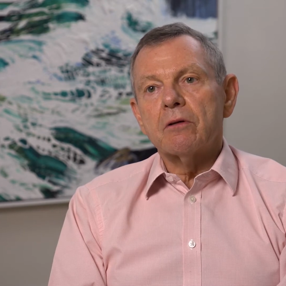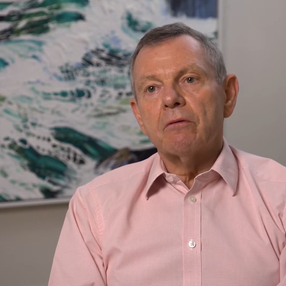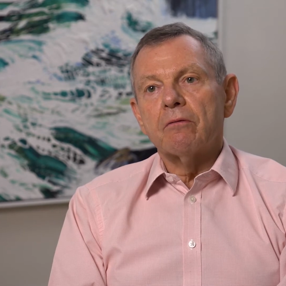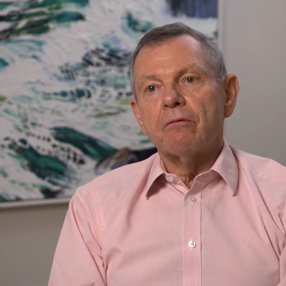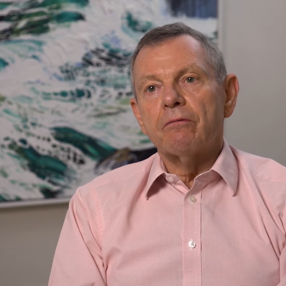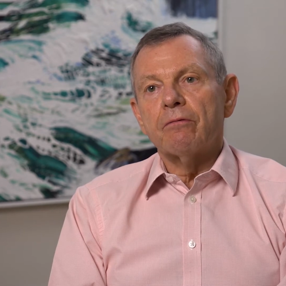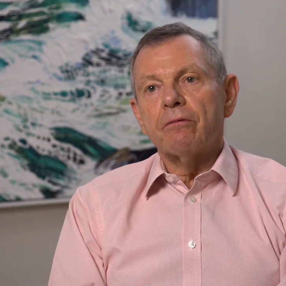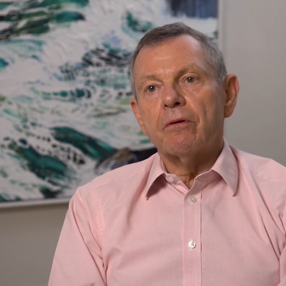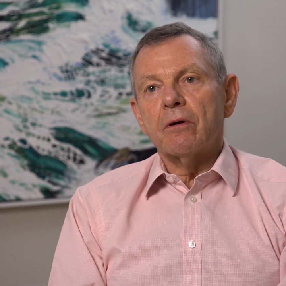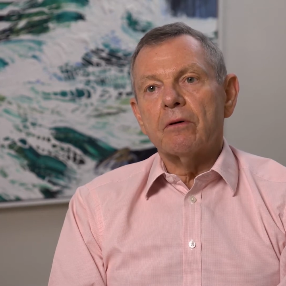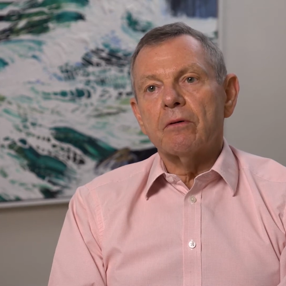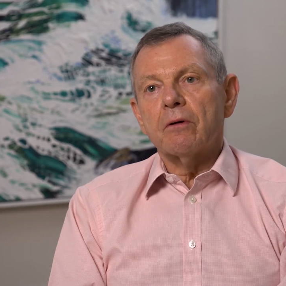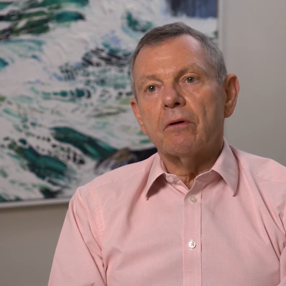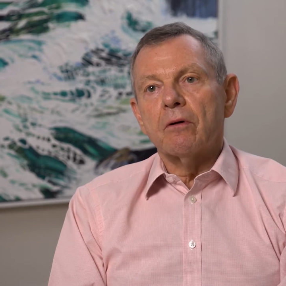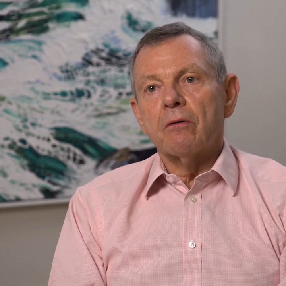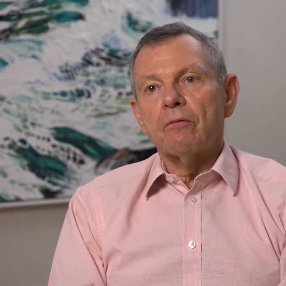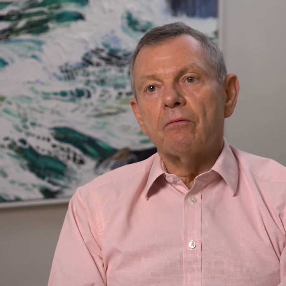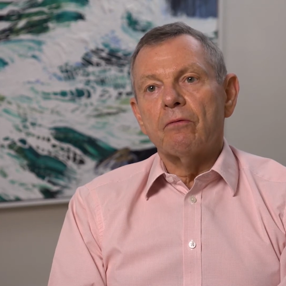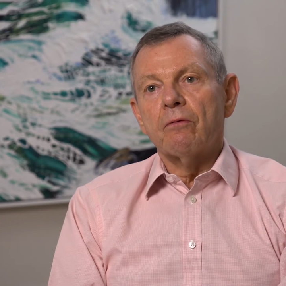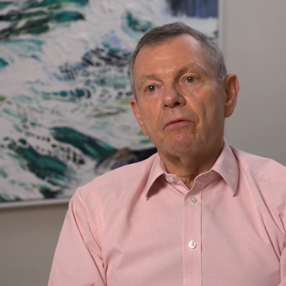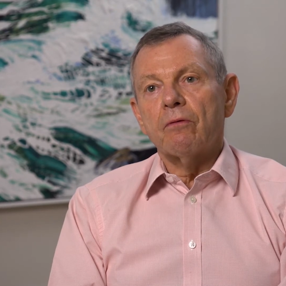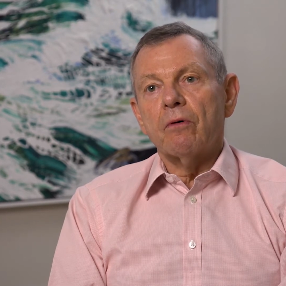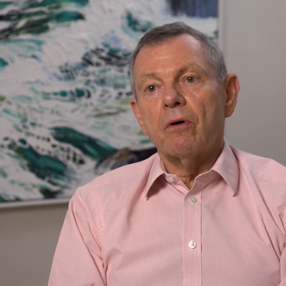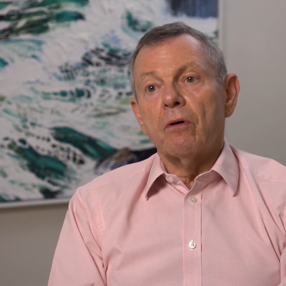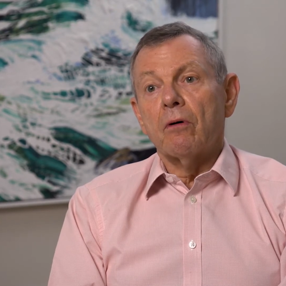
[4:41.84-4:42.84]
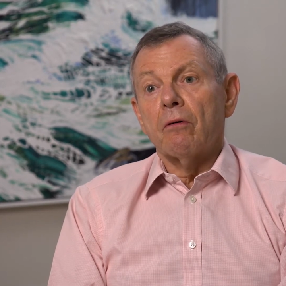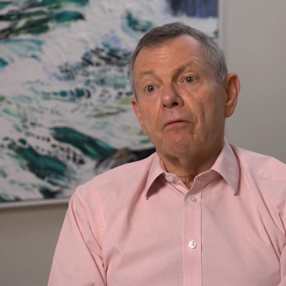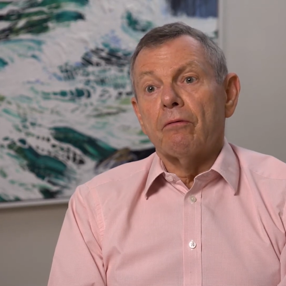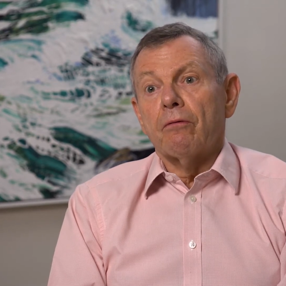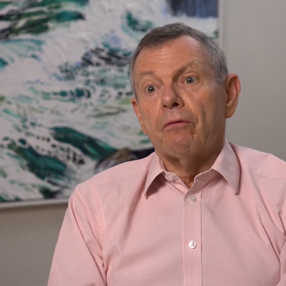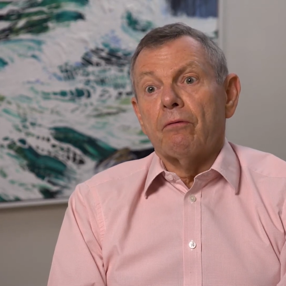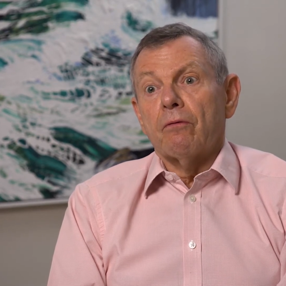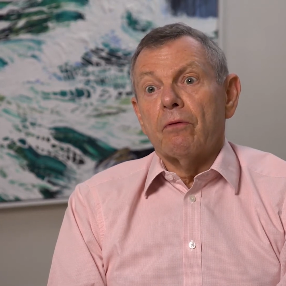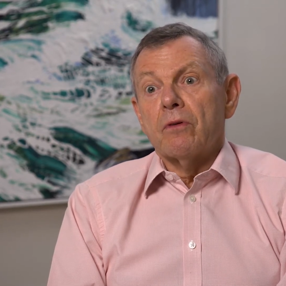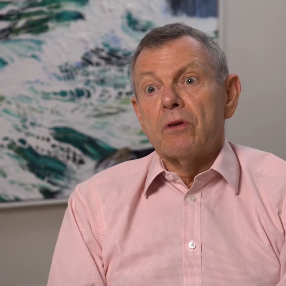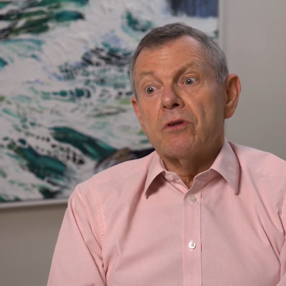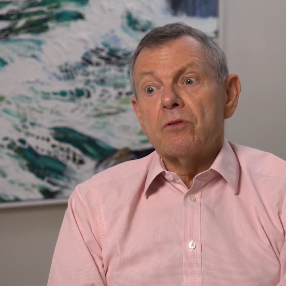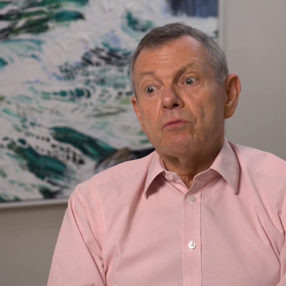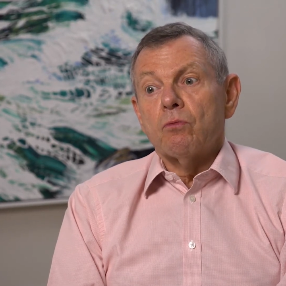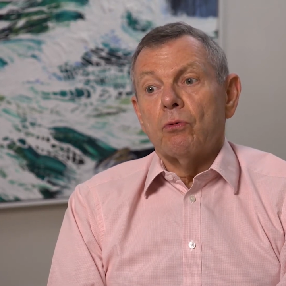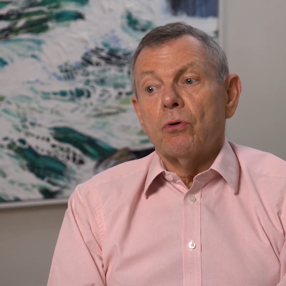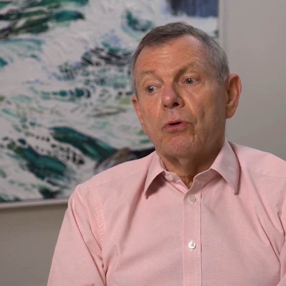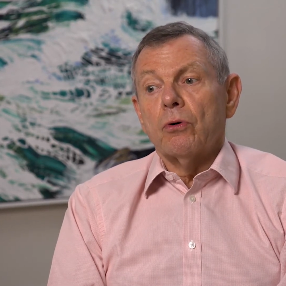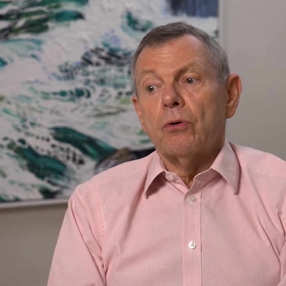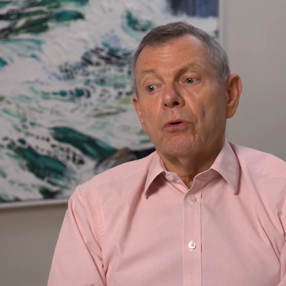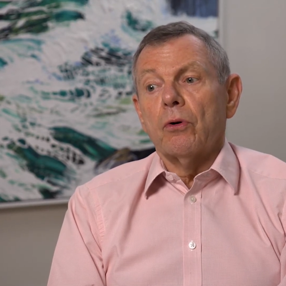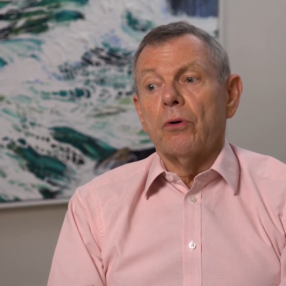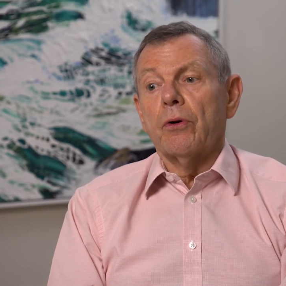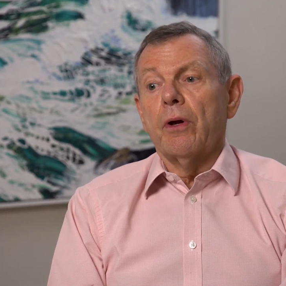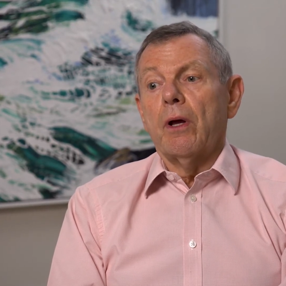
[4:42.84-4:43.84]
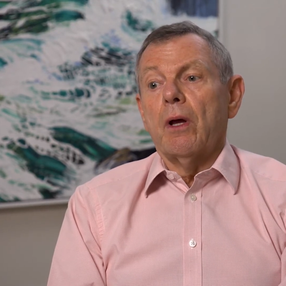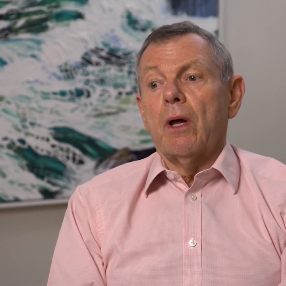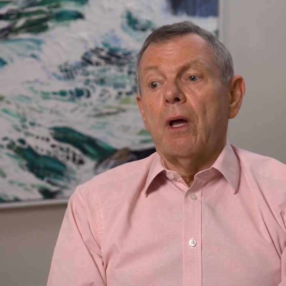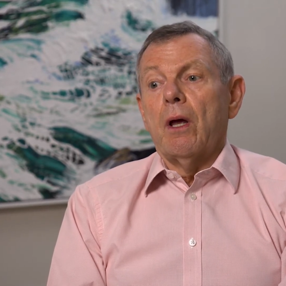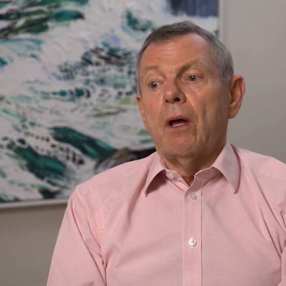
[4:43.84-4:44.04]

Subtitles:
of this world,